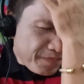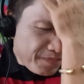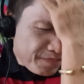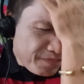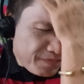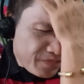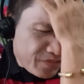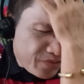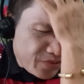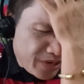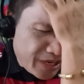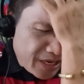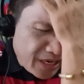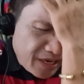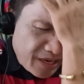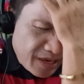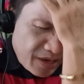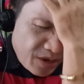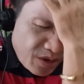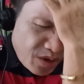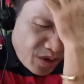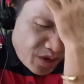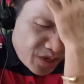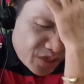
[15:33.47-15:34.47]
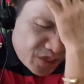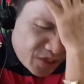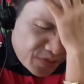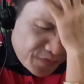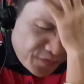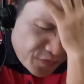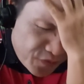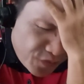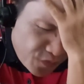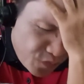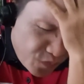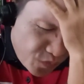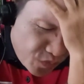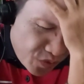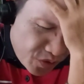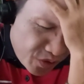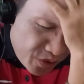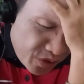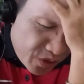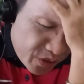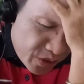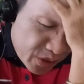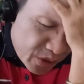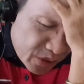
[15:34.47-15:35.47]
I'm really lost for
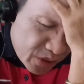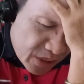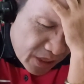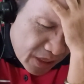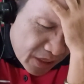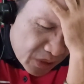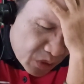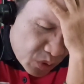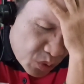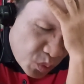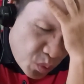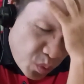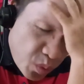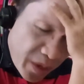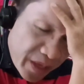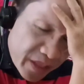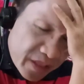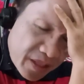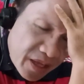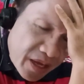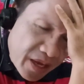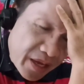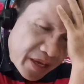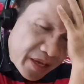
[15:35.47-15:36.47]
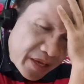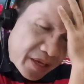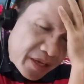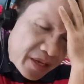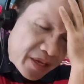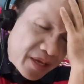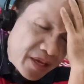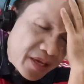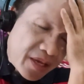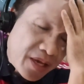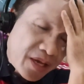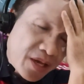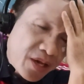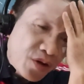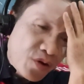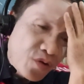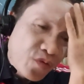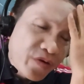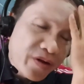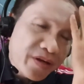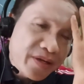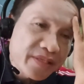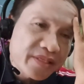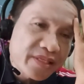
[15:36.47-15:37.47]
words as to what I
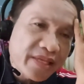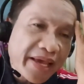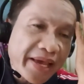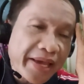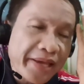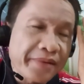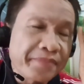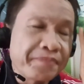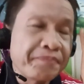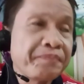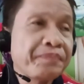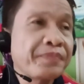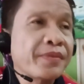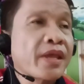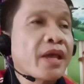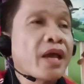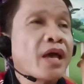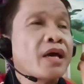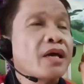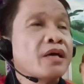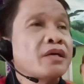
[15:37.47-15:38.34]
will say.